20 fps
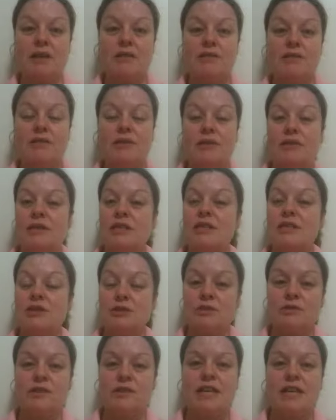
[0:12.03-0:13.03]
that there's
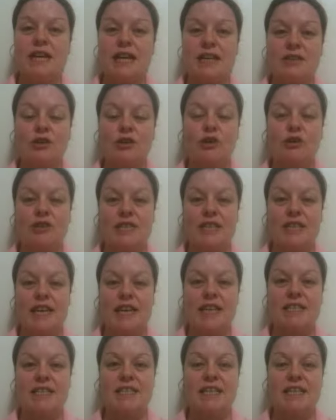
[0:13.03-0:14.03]
soft and hard
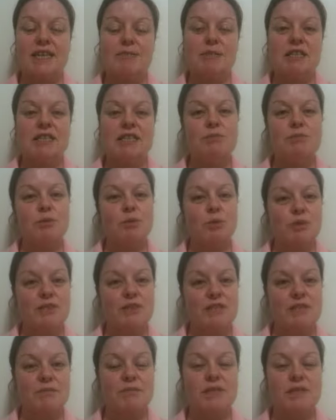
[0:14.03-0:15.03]
contacts. Now, let me just put all of
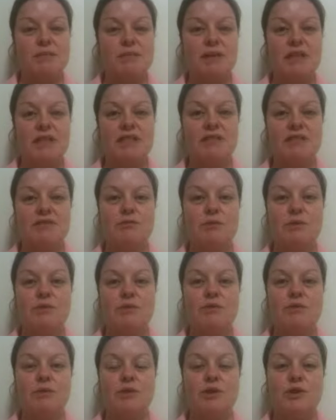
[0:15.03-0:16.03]
this in perspective
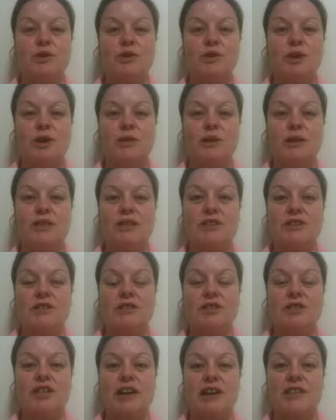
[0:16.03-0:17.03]
before you go into
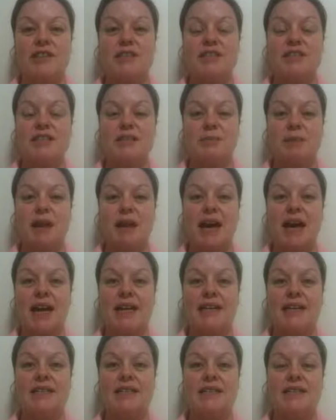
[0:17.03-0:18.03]
Jared's
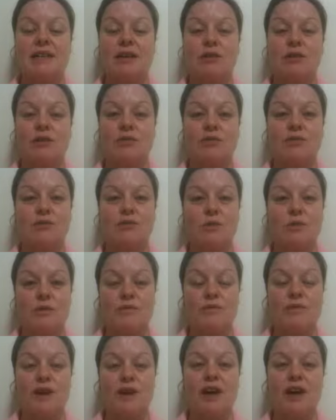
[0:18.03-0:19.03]
displays on 4 and
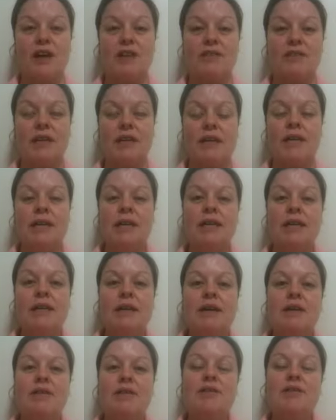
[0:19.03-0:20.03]
5.
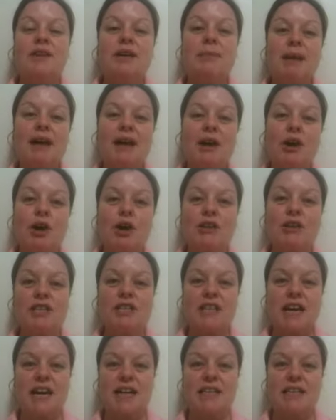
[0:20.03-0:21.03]
The thing about
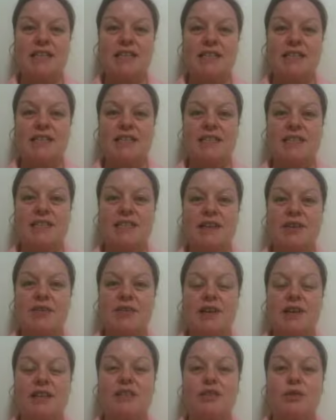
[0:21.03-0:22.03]
contact is
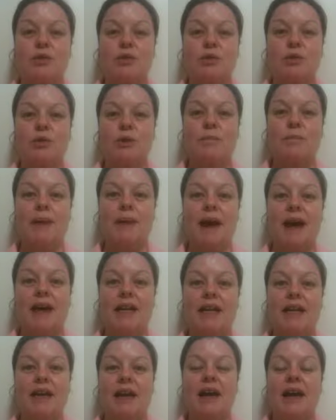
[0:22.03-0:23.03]
that it's all
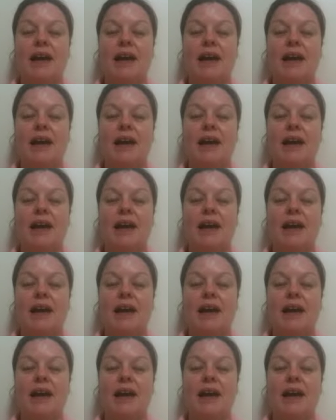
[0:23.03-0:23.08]
about